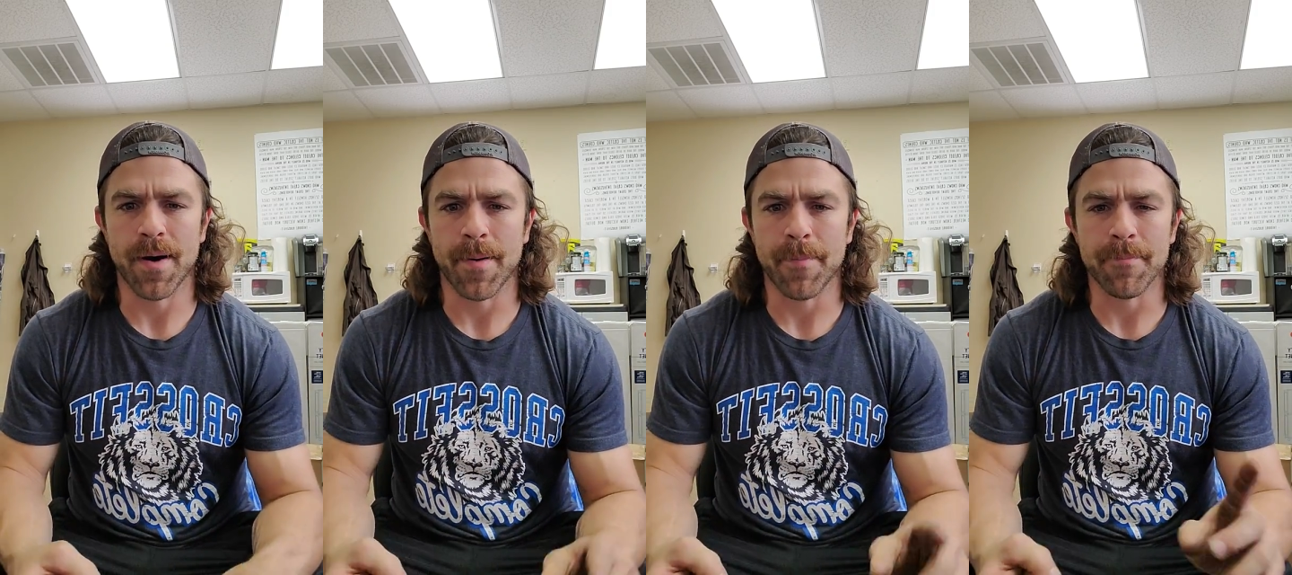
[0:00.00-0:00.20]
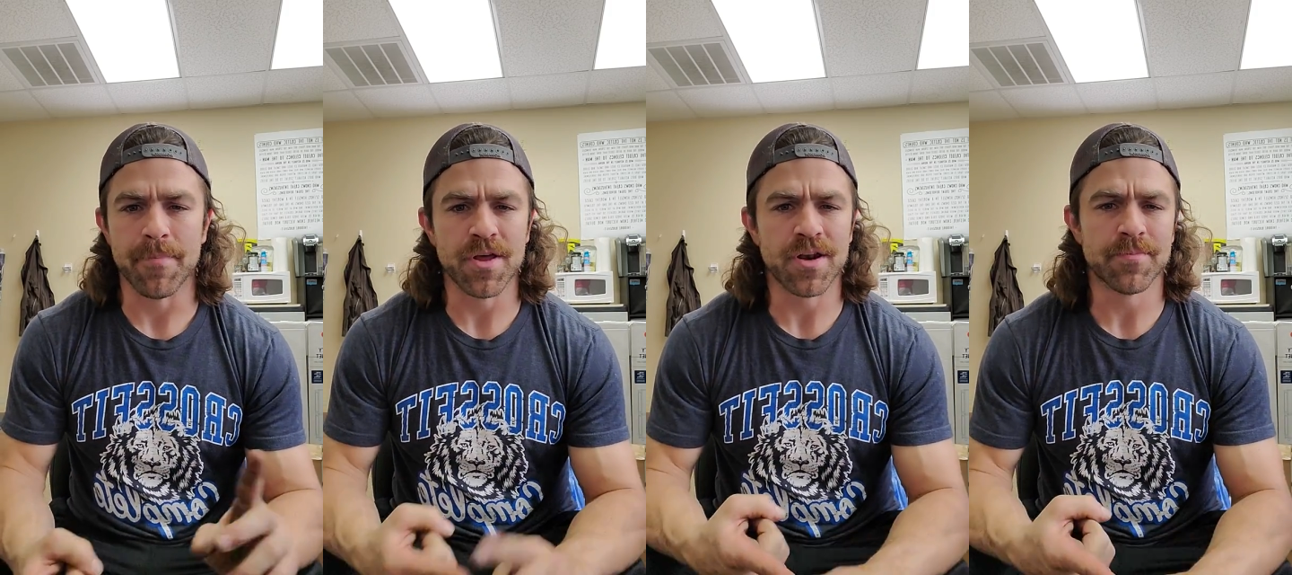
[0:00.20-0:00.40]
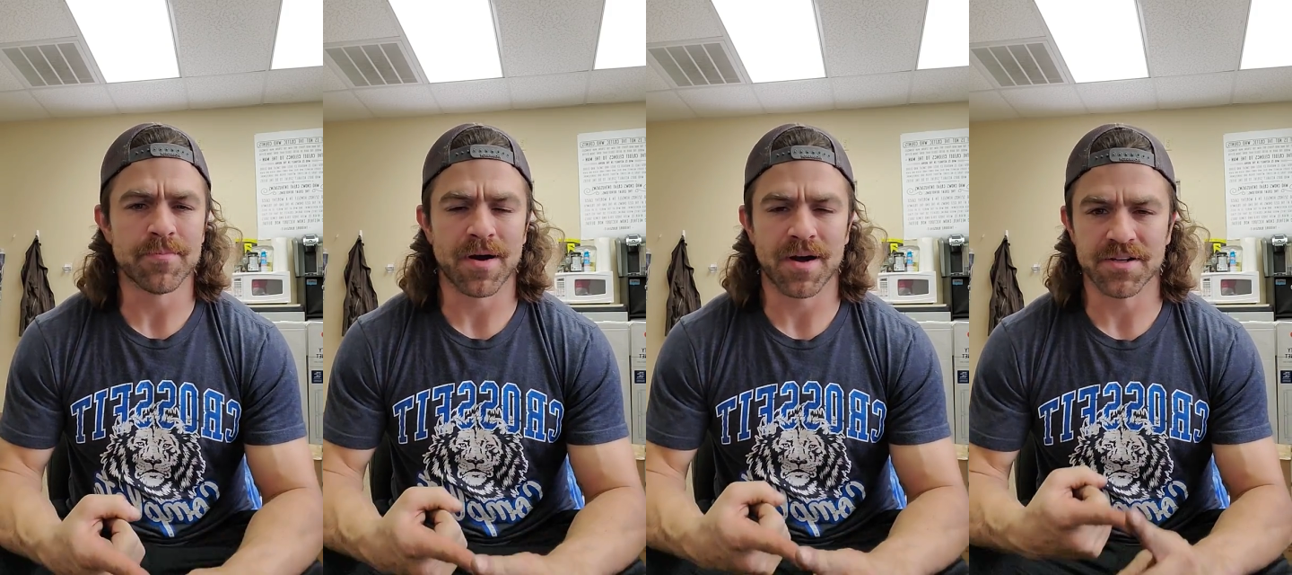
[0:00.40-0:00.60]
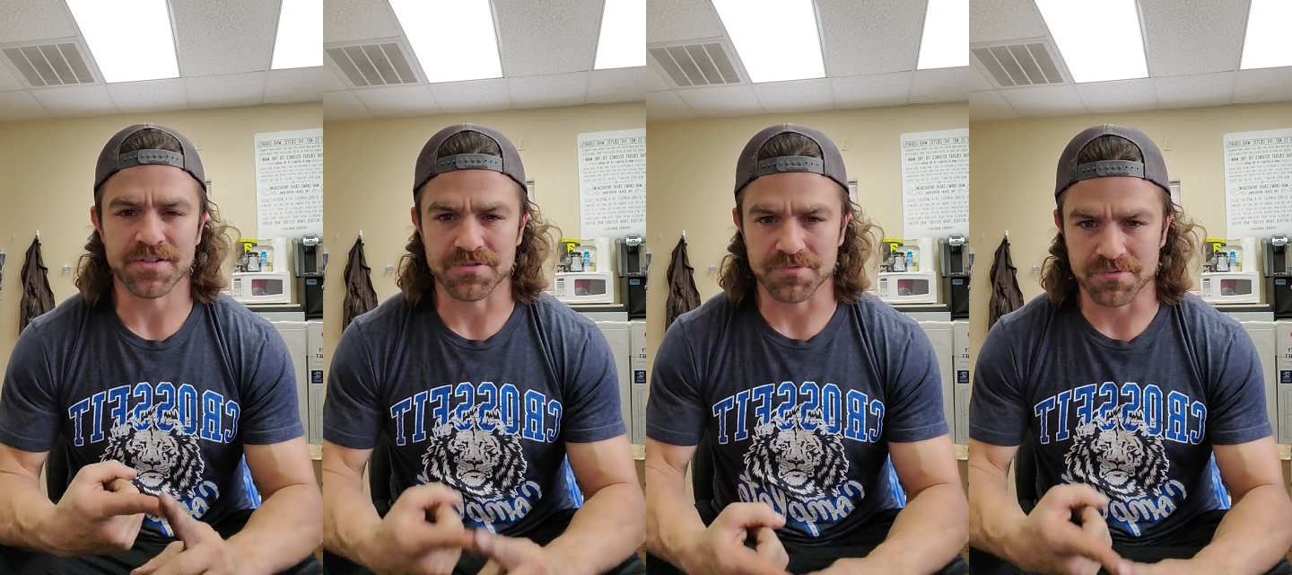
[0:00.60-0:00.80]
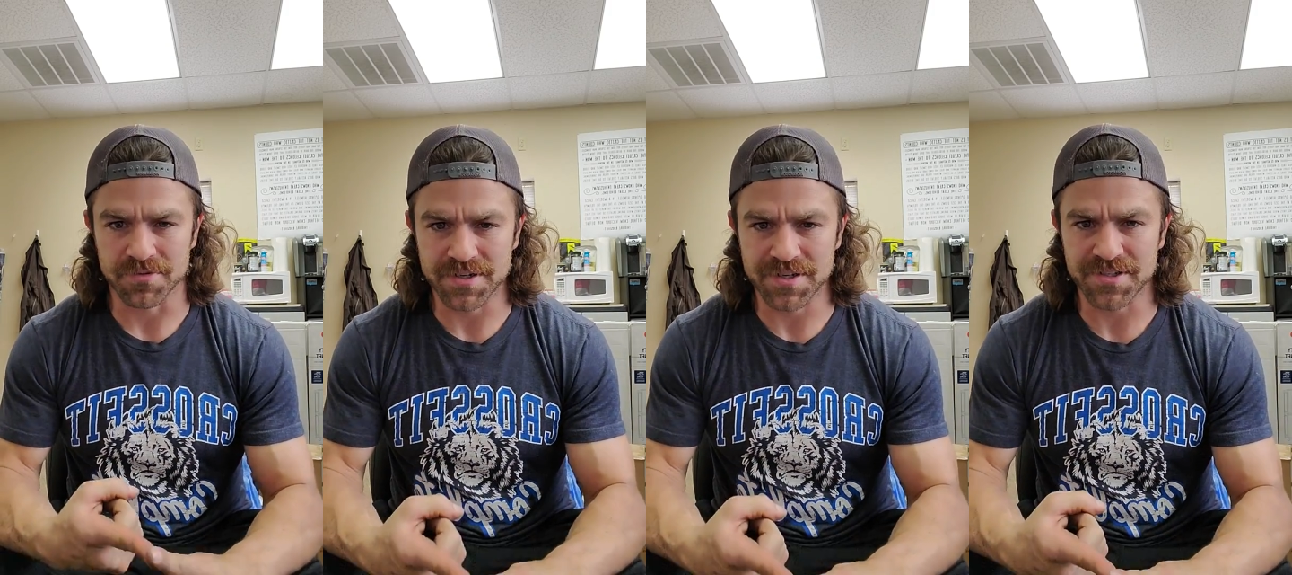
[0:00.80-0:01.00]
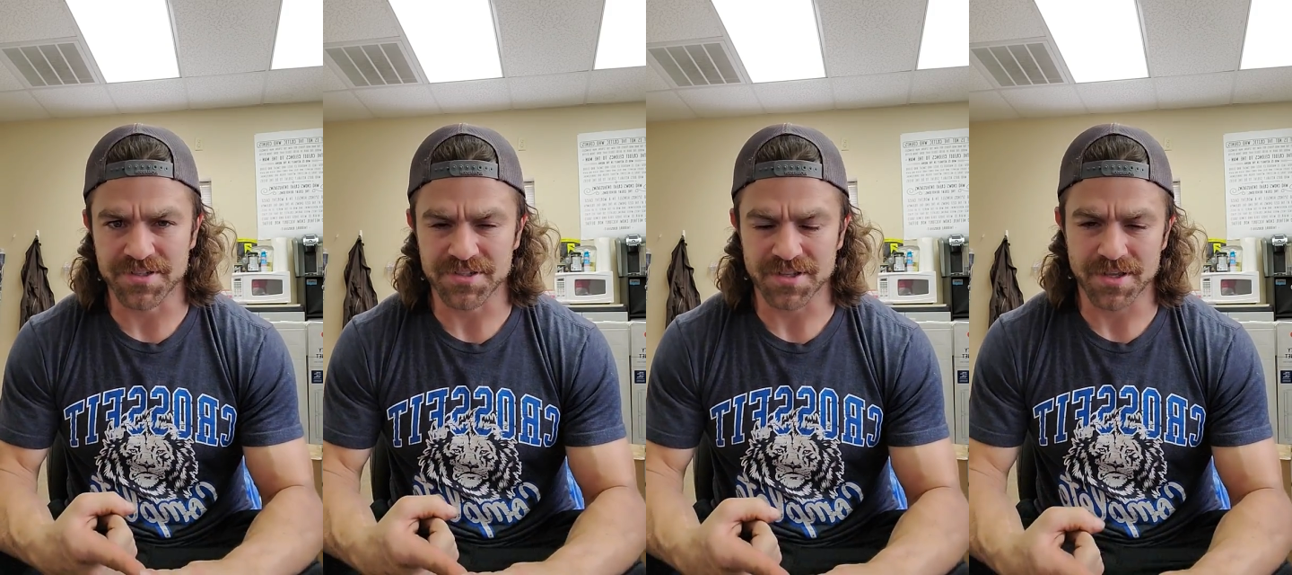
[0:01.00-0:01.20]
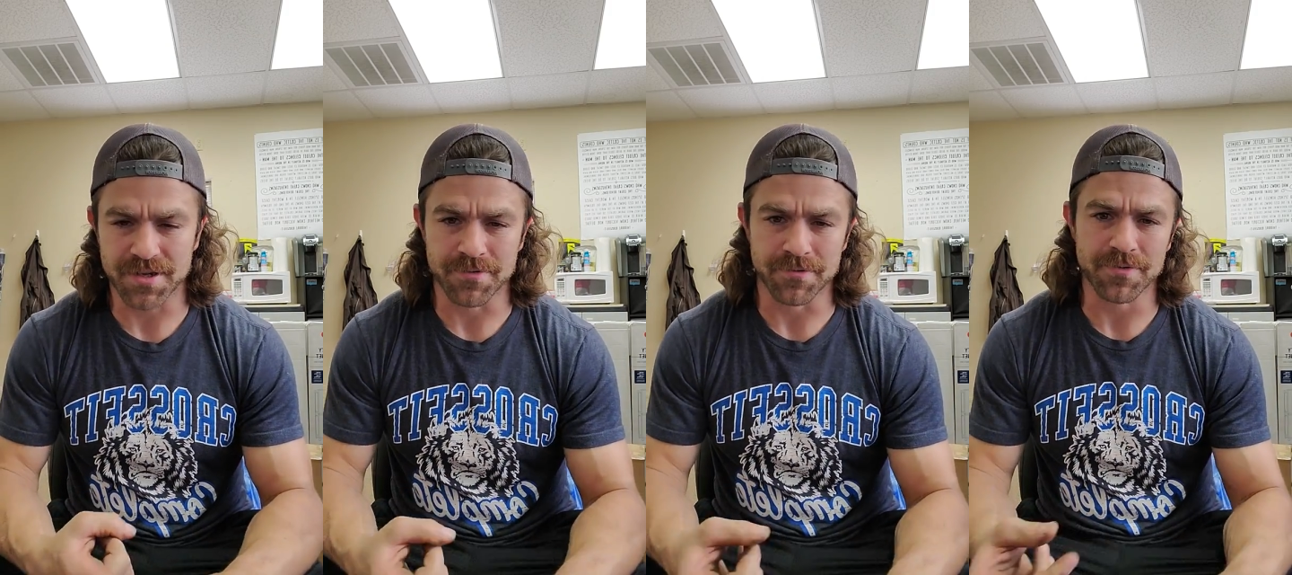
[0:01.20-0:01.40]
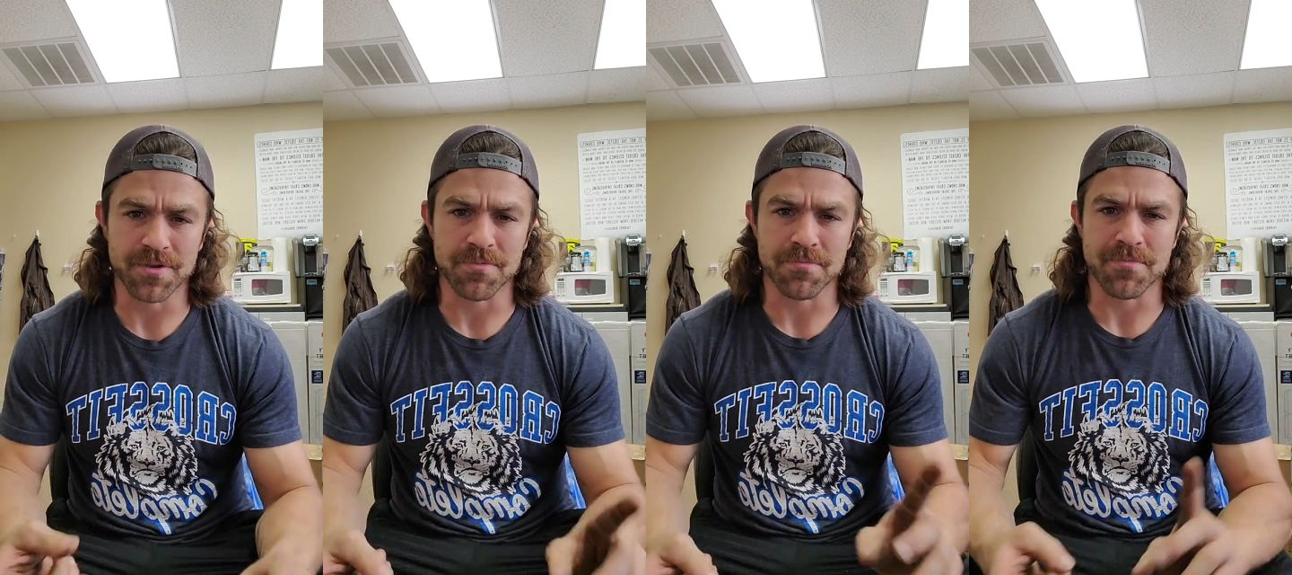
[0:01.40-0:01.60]
minimize risk and
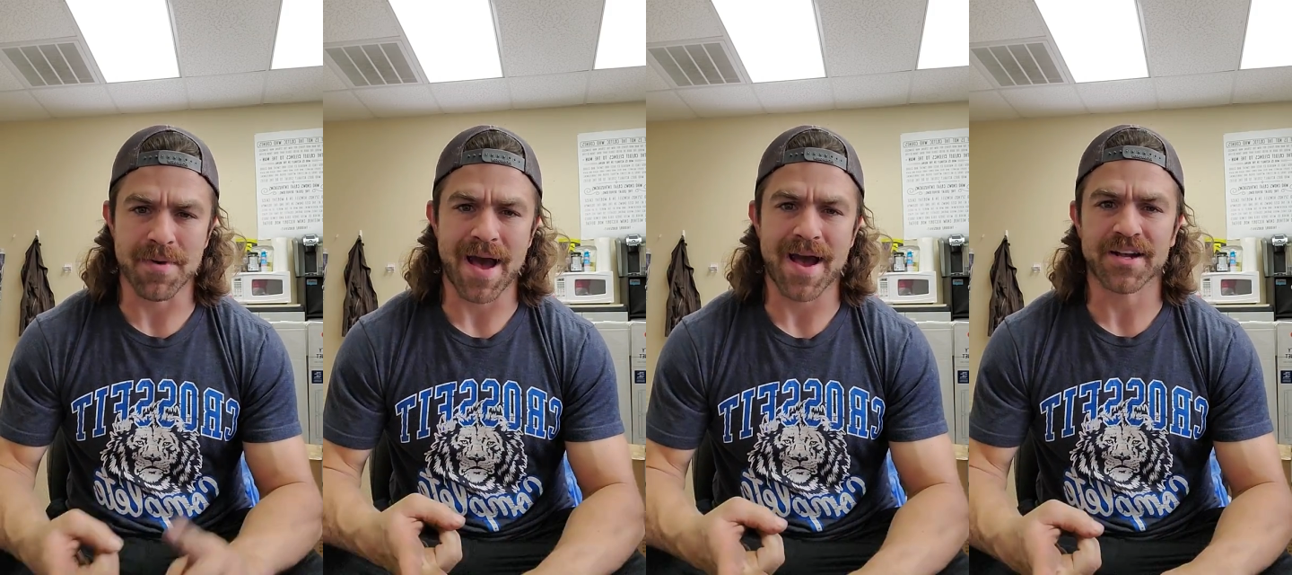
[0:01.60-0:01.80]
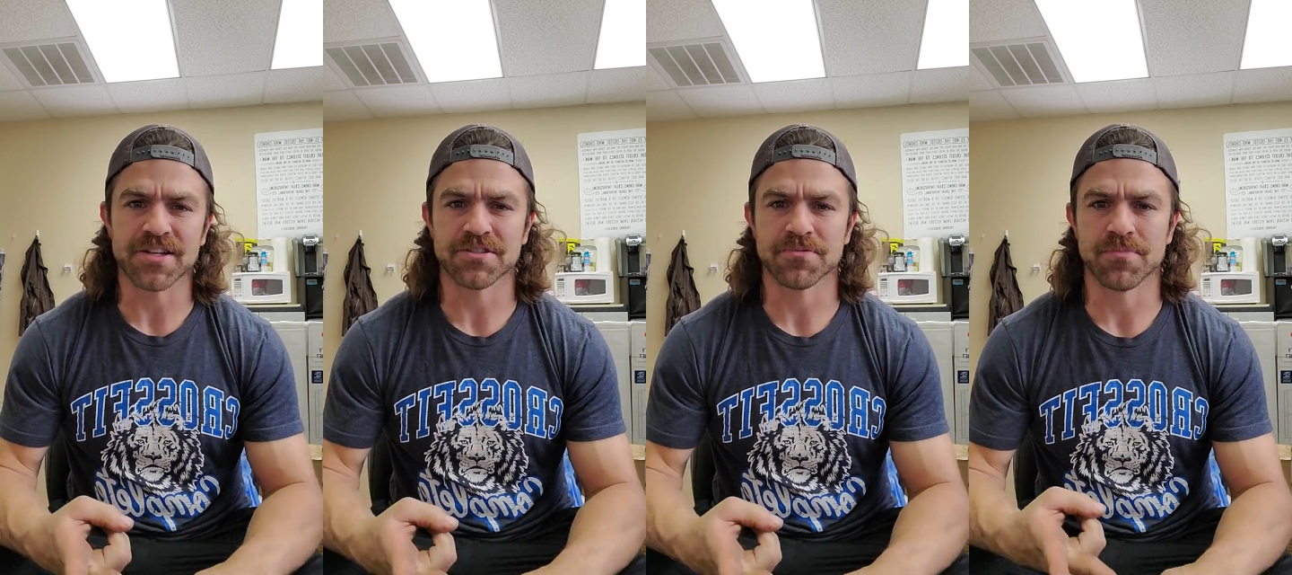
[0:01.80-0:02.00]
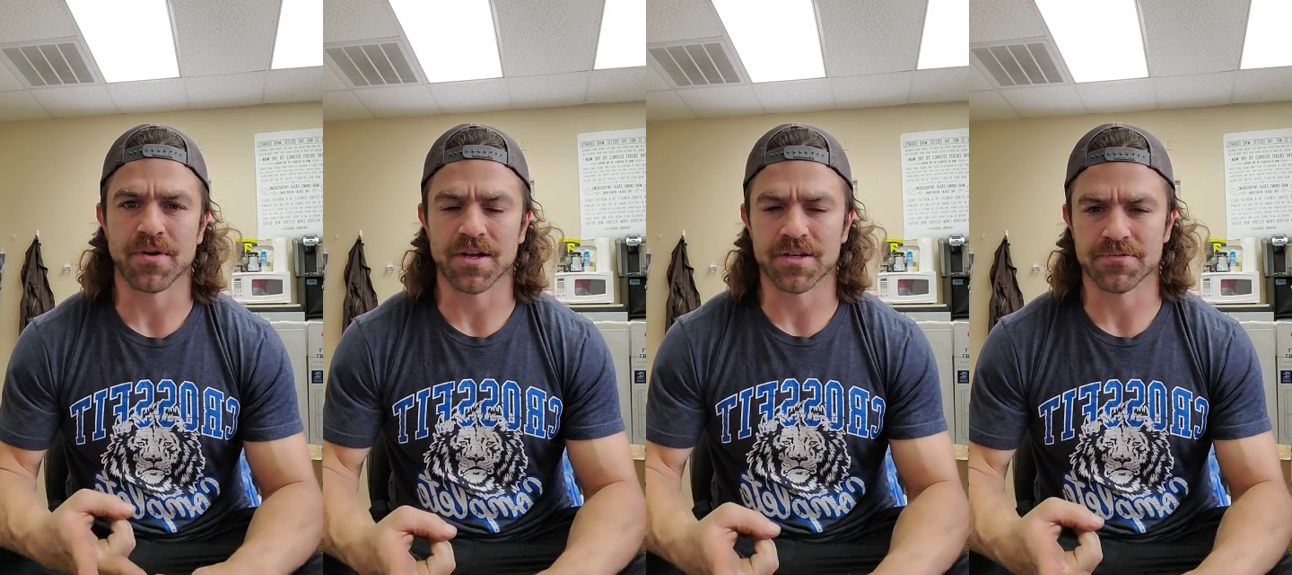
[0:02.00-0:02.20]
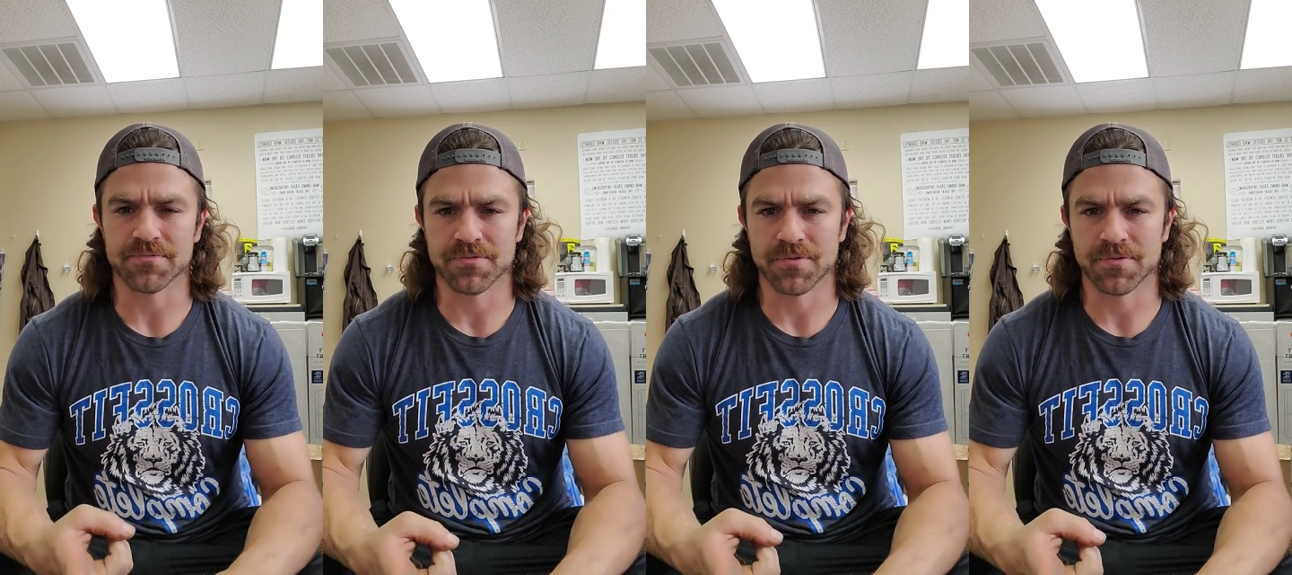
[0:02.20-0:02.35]
really maximize